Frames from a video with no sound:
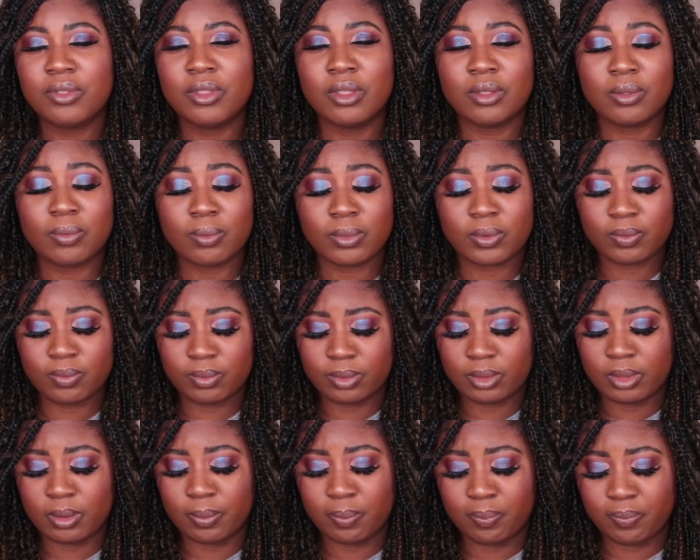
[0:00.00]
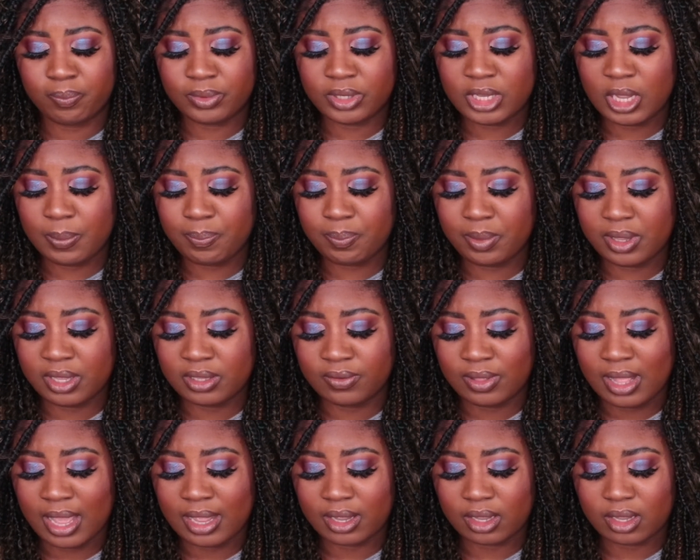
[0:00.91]
The tip is
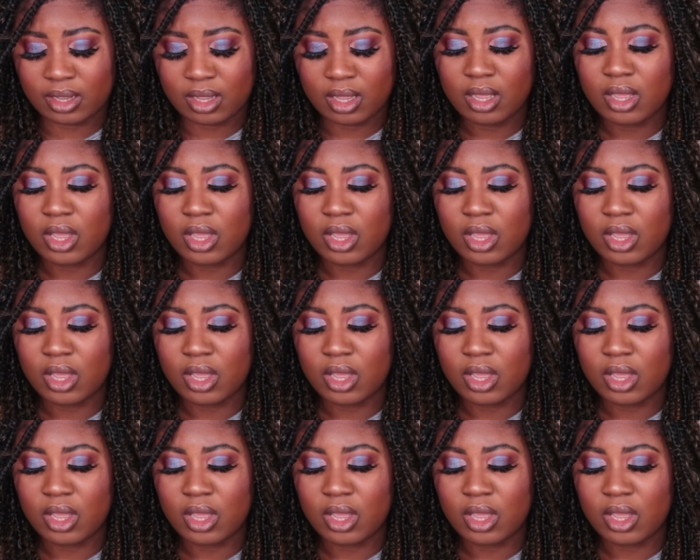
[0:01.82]
like